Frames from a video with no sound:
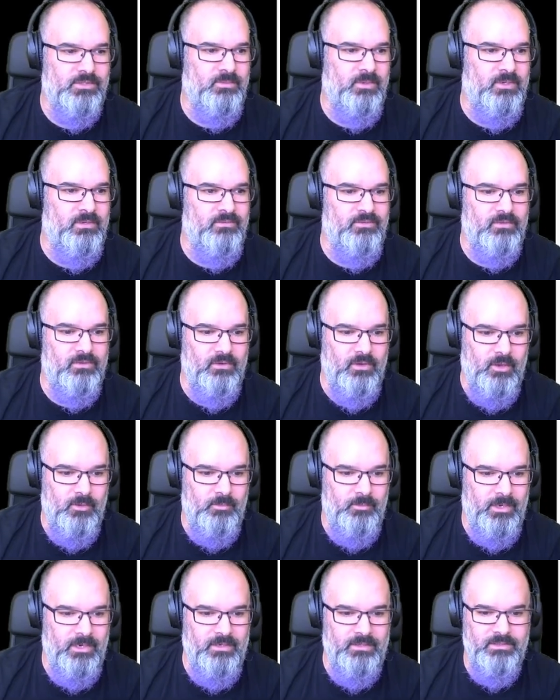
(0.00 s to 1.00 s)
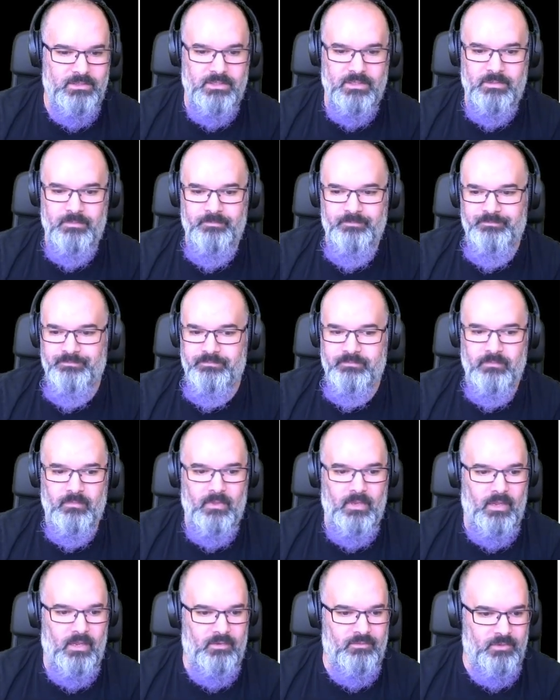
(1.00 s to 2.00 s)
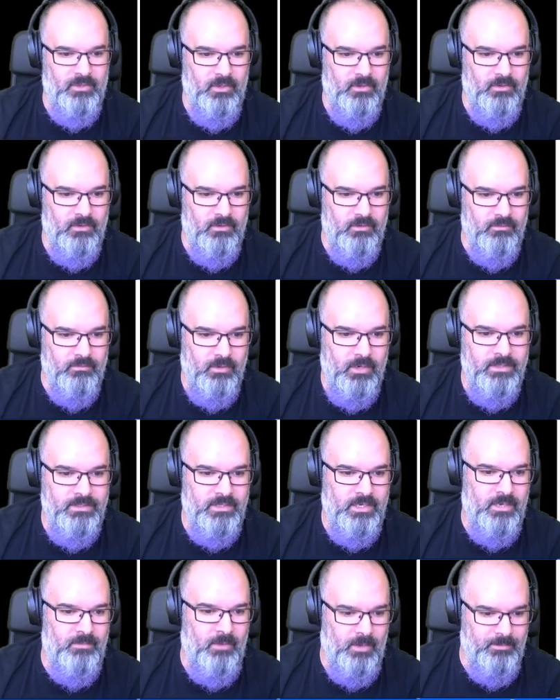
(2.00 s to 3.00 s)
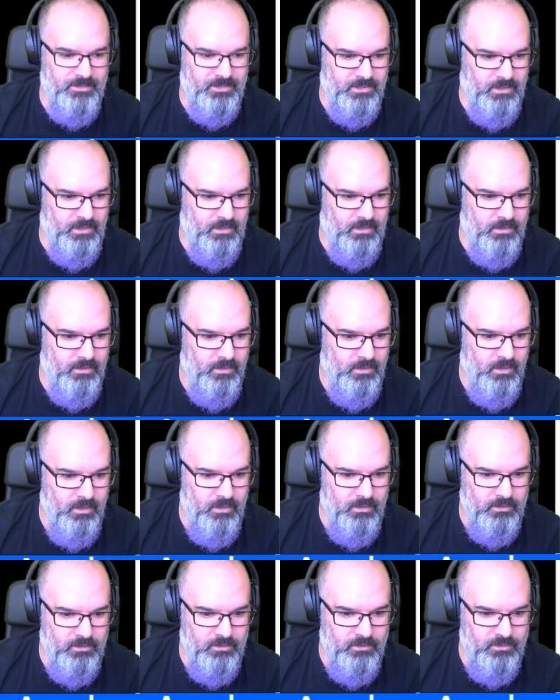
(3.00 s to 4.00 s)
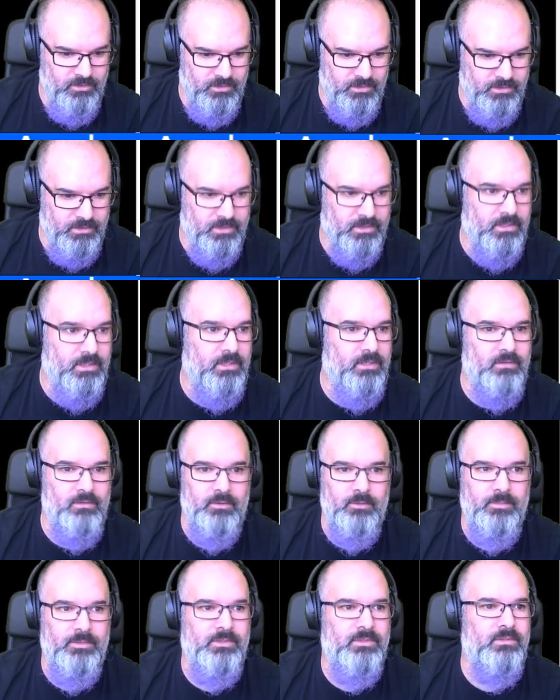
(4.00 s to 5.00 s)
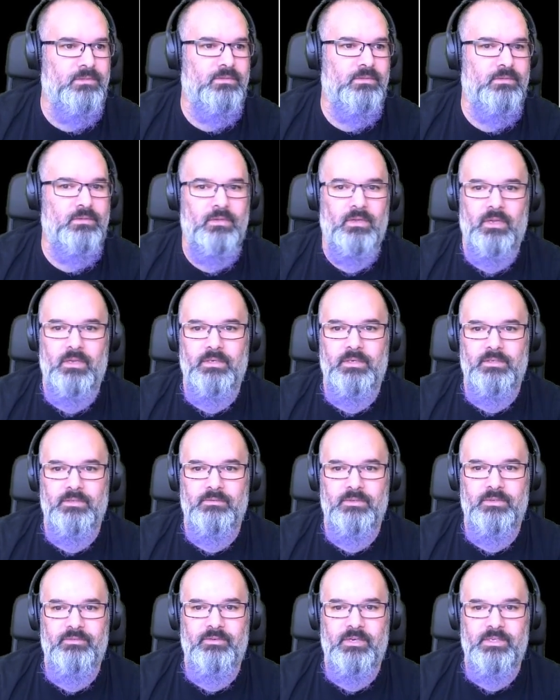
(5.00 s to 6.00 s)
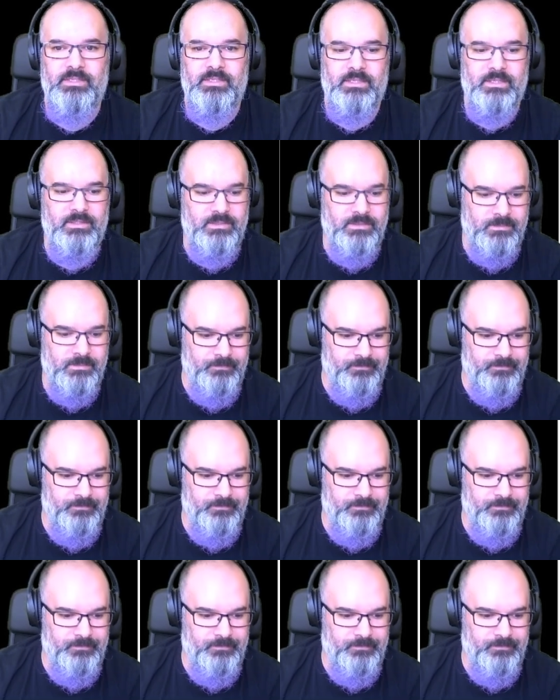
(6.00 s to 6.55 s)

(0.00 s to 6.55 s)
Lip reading: waiting for the load balancer. And if we go to the runtime option here, you should see, oops, I need to refresh this.